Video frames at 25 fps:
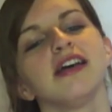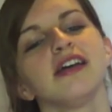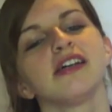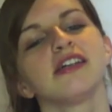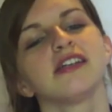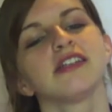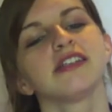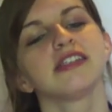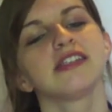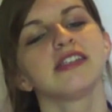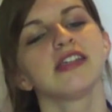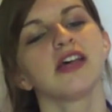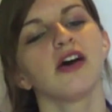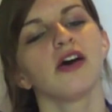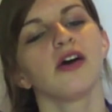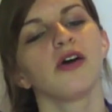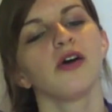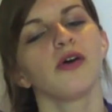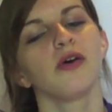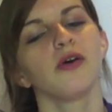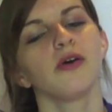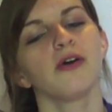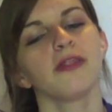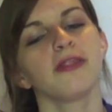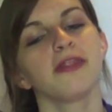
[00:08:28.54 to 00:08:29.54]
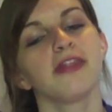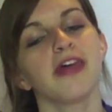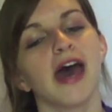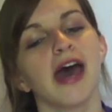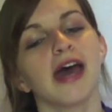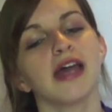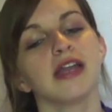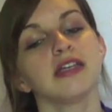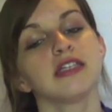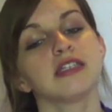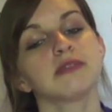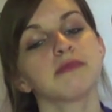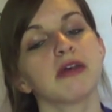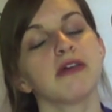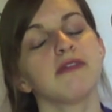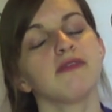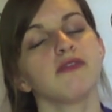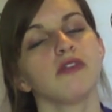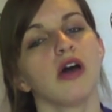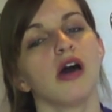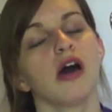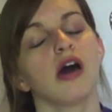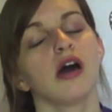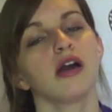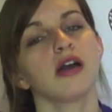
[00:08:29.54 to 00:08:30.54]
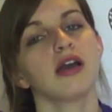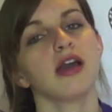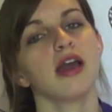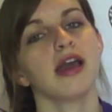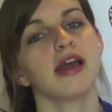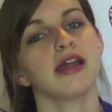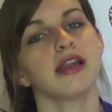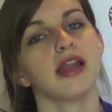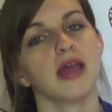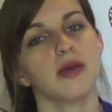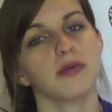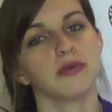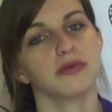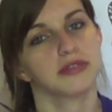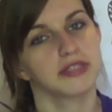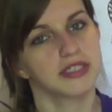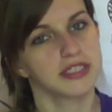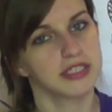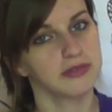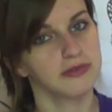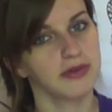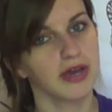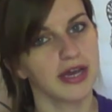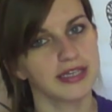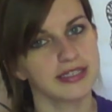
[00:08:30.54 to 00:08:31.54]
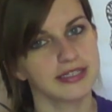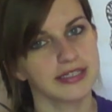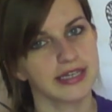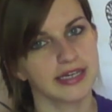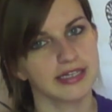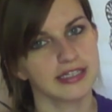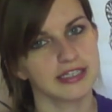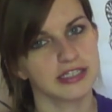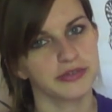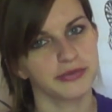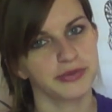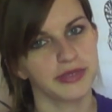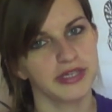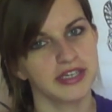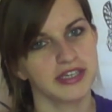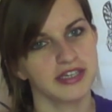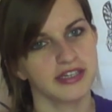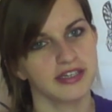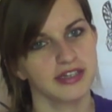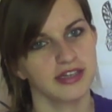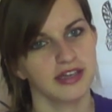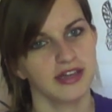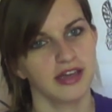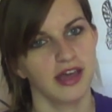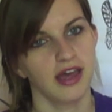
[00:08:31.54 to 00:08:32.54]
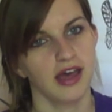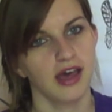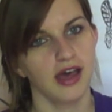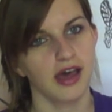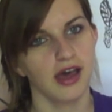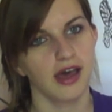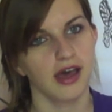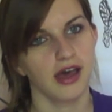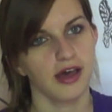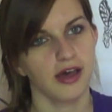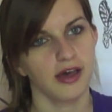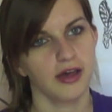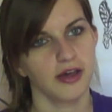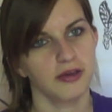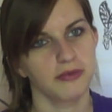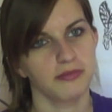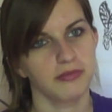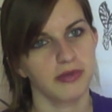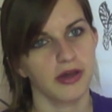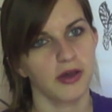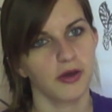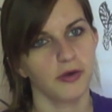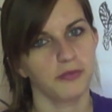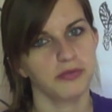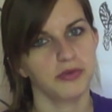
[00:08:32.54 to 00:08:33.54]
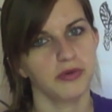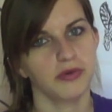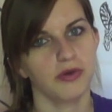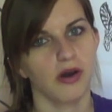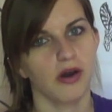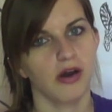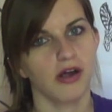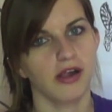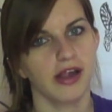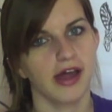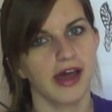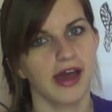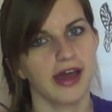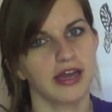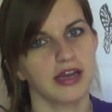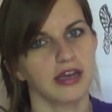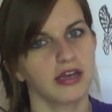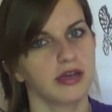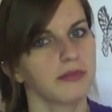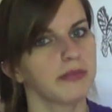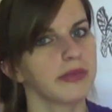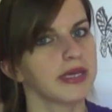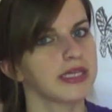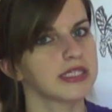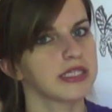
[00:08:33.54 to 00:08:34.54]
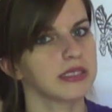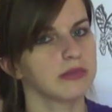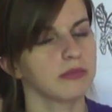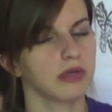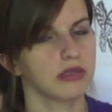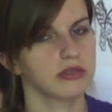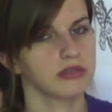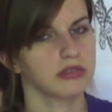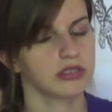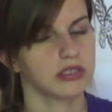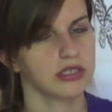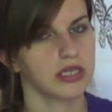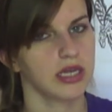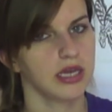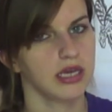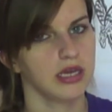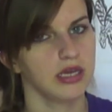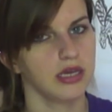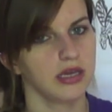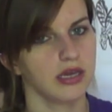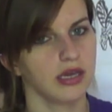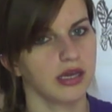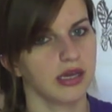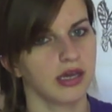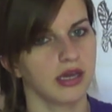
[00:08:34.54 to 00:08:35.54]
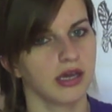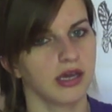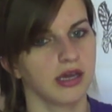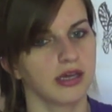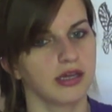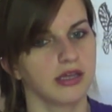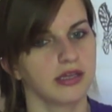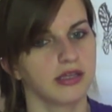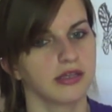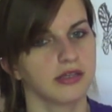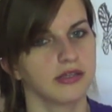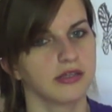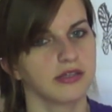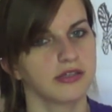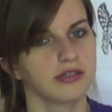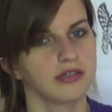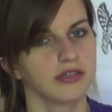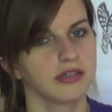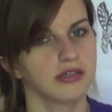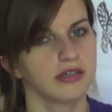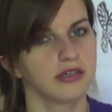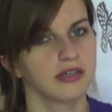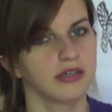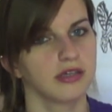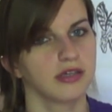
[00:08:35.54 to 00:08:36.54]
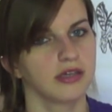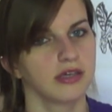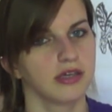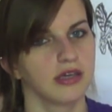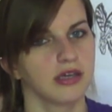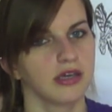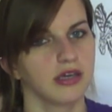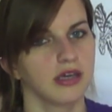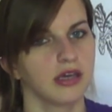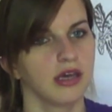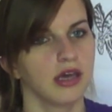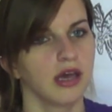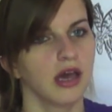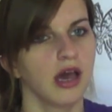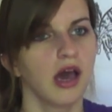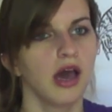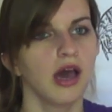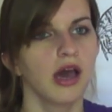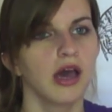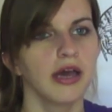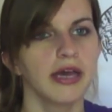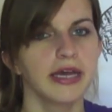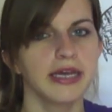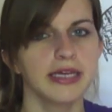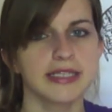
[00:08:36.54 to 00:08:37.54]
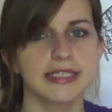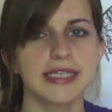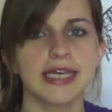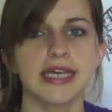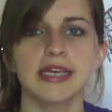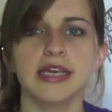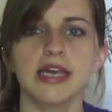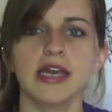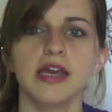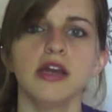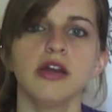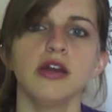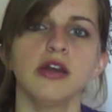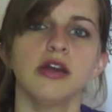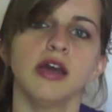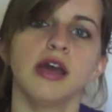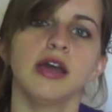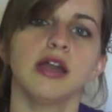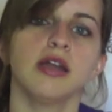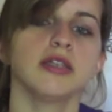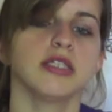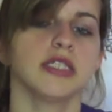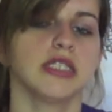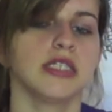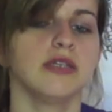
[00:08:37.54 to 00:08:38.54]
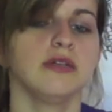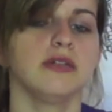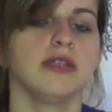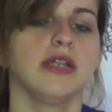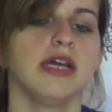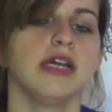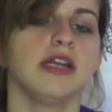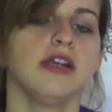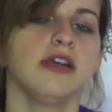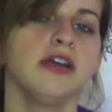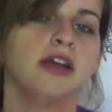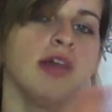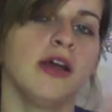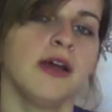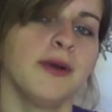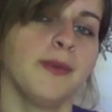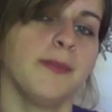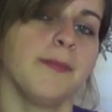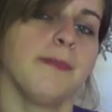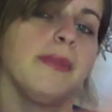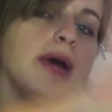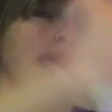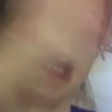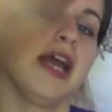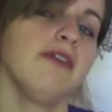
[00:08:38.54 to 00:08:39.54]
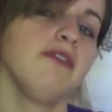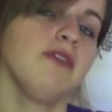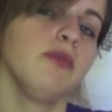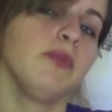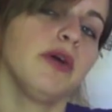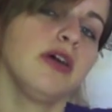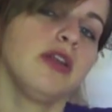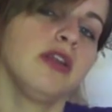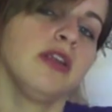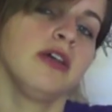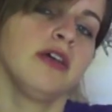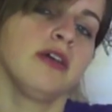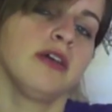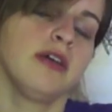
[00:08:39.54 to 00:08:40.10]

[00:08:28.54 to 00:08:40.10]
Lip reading: So that is my vlog, and I will see you guys next week. I hope you all had an amazing Mother's Day, and take care, and I'll see you later. Bye, everyone.